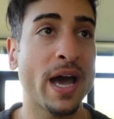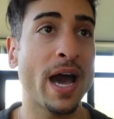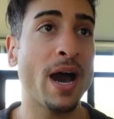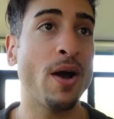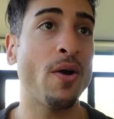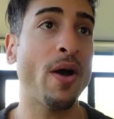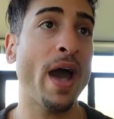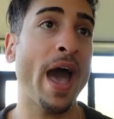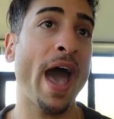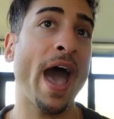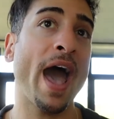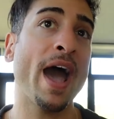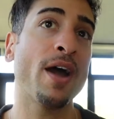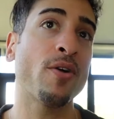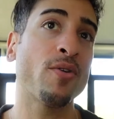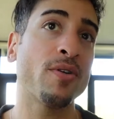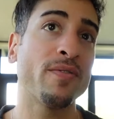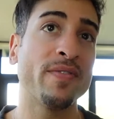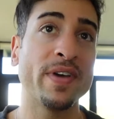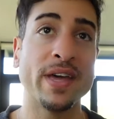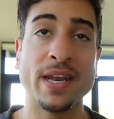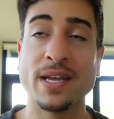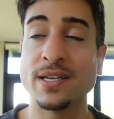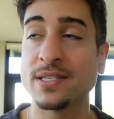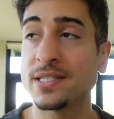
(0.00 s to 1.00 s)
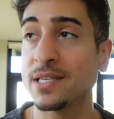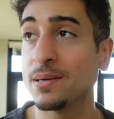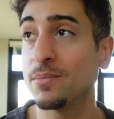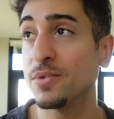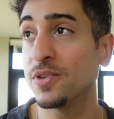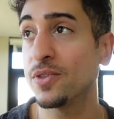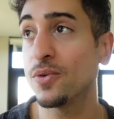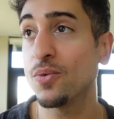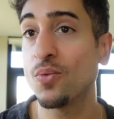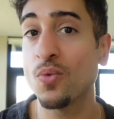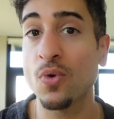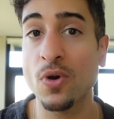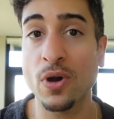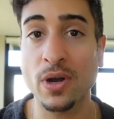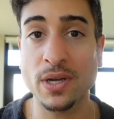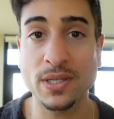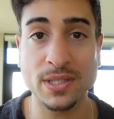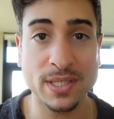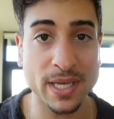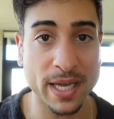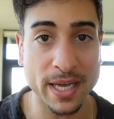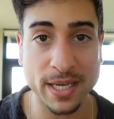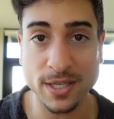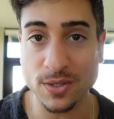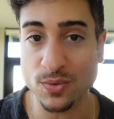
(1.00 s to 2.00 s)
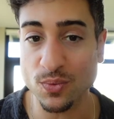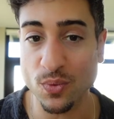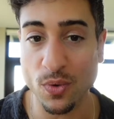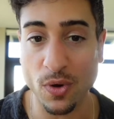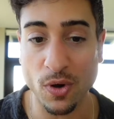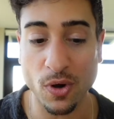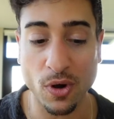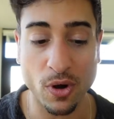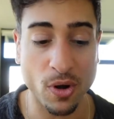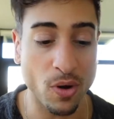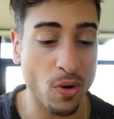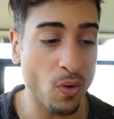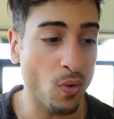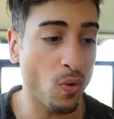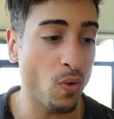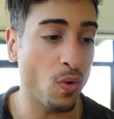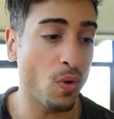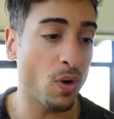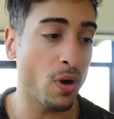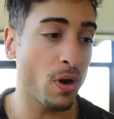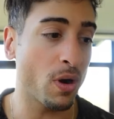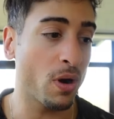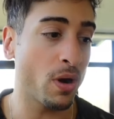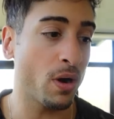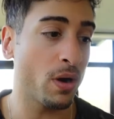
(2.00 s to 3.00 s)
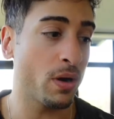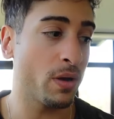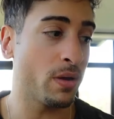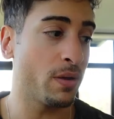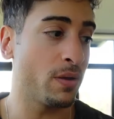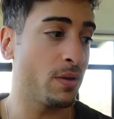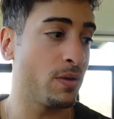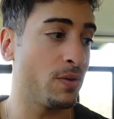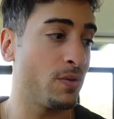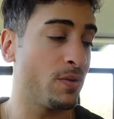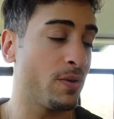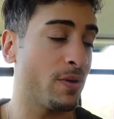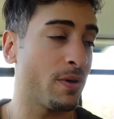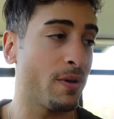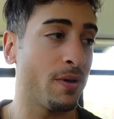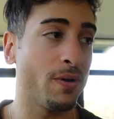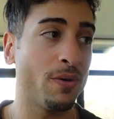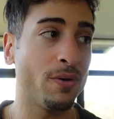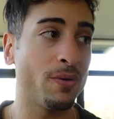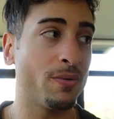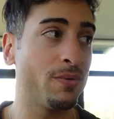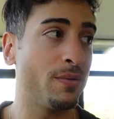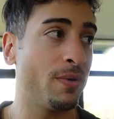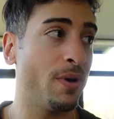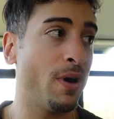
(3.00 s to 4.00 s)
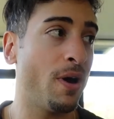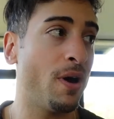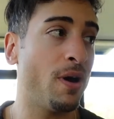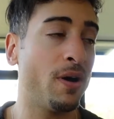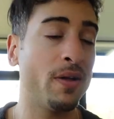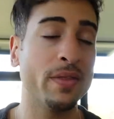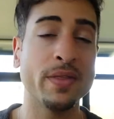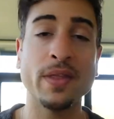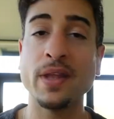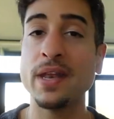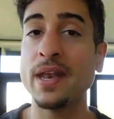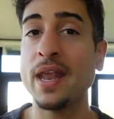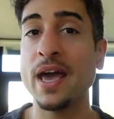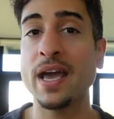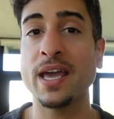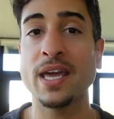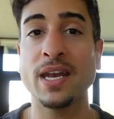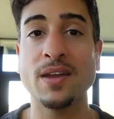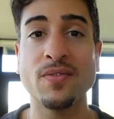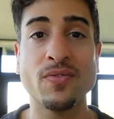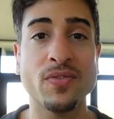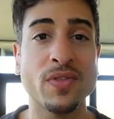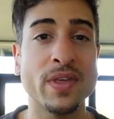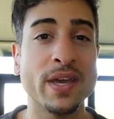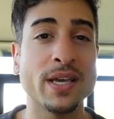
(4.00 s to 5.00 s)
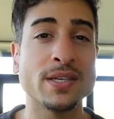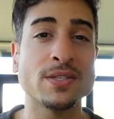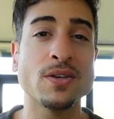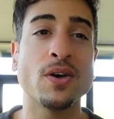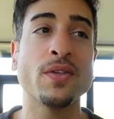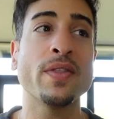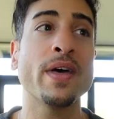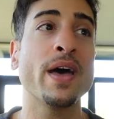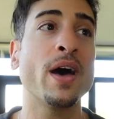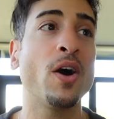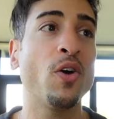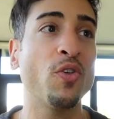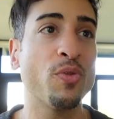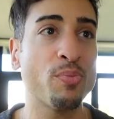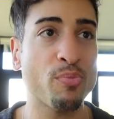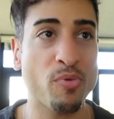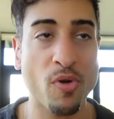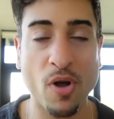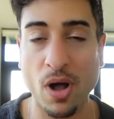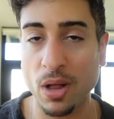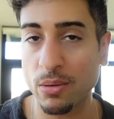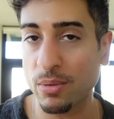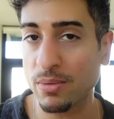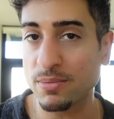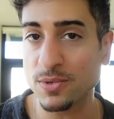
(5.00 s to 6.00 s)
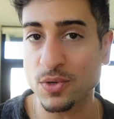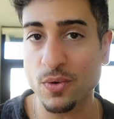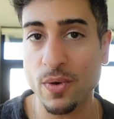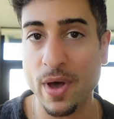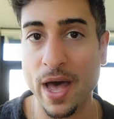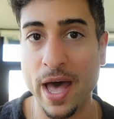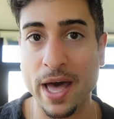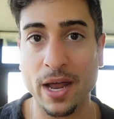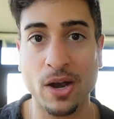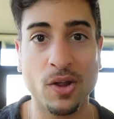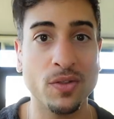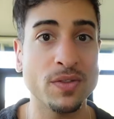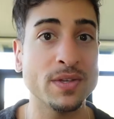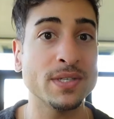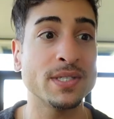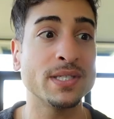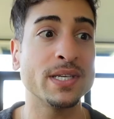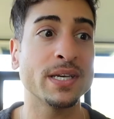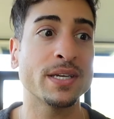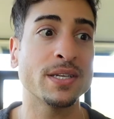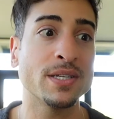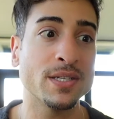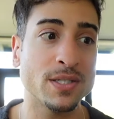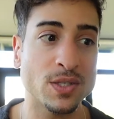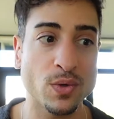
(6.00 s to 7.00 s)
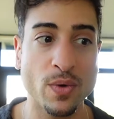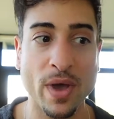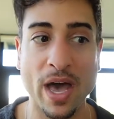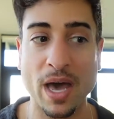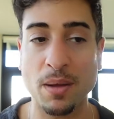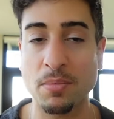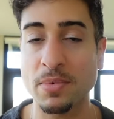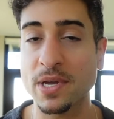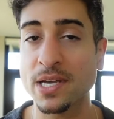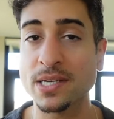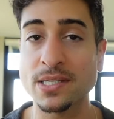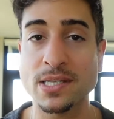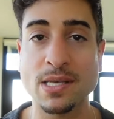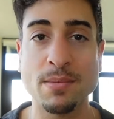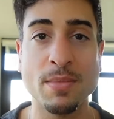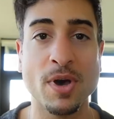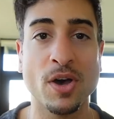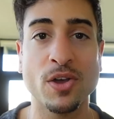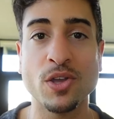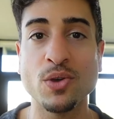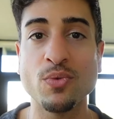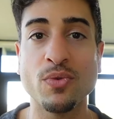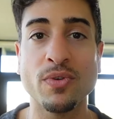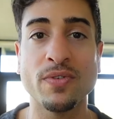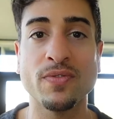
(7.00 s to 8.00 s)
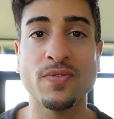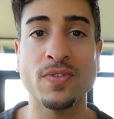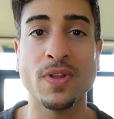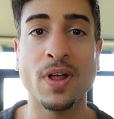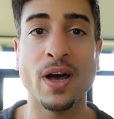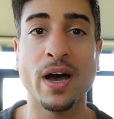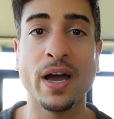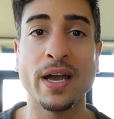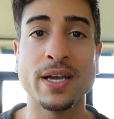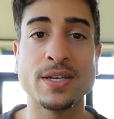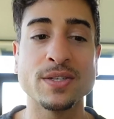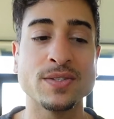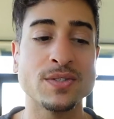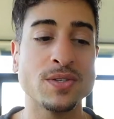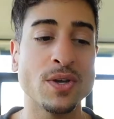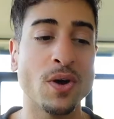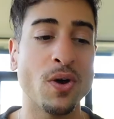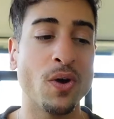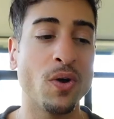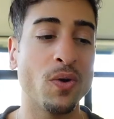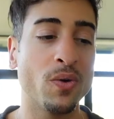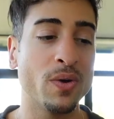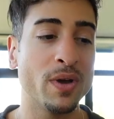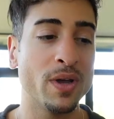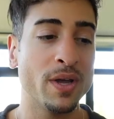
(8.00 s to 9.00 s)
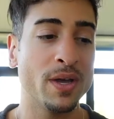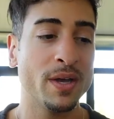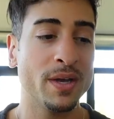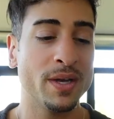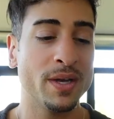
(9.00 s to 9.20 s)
how aggravating some of the work days were or you know all the negative things all the health problems you had all the sickness you had because the amount you were flying so